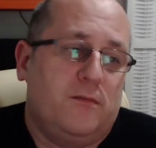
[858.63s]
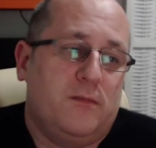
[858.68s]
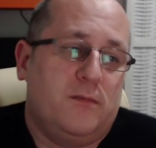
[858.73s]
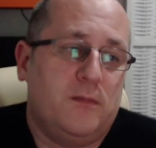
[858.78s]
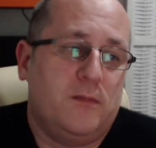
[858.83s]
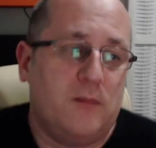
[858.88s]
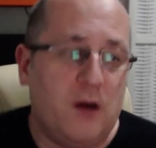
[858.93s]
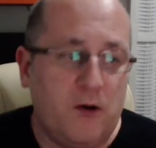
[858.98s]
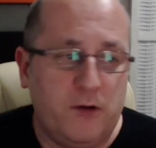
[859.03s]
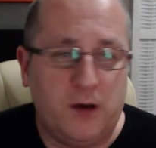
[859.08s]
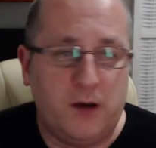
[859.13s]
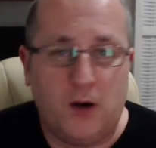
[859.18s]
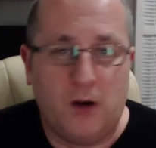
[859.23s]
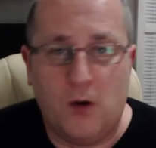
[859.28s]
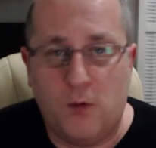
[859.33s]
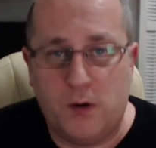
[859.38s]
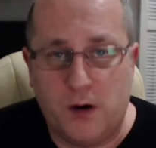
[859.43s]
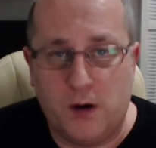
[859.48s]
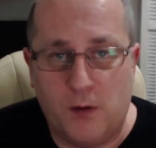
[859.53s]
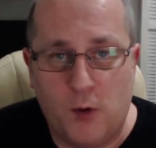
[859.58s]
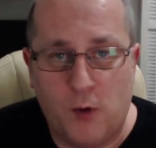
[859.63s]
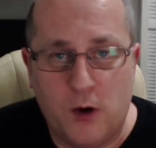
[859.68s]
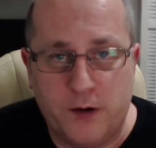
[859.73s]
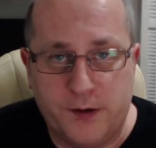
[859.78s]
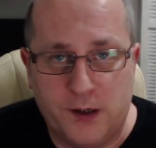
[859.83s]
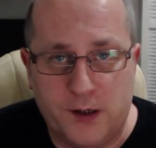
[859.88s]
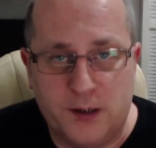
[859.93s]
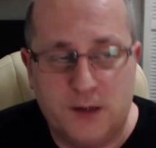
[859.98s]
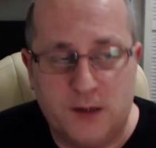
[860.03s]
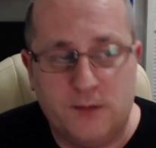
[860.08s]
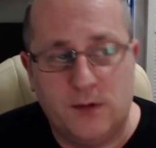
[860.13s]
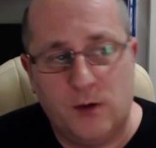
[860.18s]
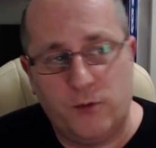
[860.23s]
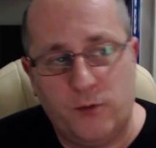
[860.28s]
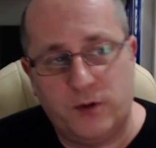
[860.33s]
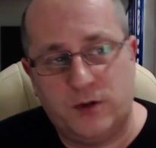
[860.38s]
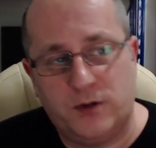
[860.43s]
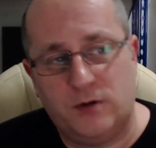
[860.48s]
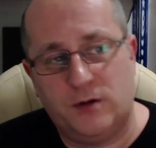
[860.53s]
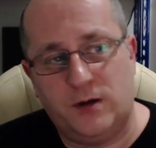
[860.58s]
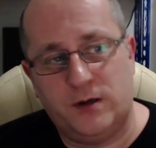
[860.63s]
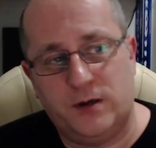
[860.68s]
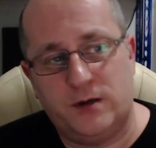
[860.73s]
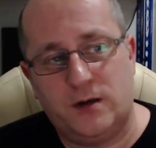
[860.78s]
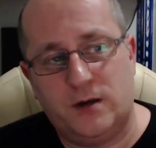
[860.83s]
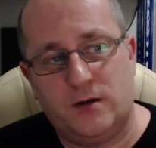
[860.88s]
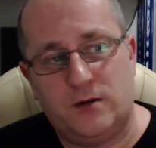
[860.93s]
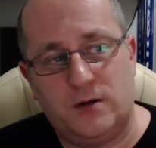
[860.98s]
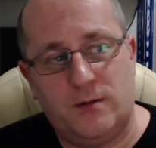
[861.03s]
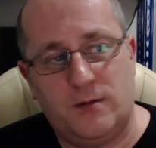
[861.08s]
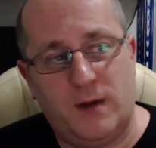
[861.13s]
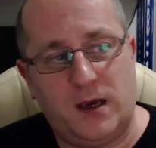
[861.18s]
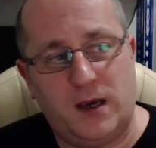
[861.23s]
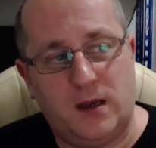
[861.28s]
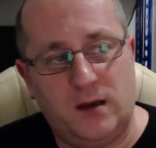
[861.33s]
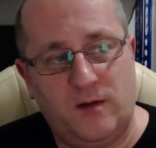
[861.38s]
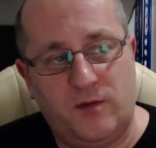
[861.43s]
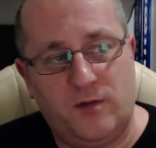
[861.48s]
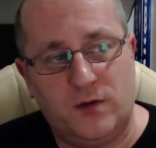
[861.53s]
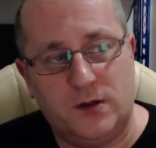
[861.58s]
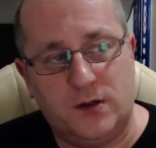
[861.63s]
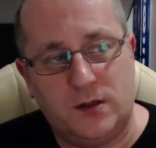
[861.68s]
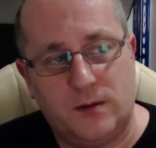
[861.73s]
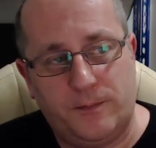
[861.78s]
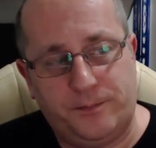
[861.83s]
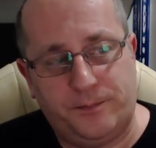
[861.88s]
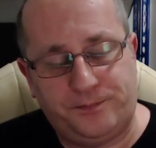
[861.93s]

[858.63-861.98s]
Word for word: I already got what I wanted, which was to make a difference.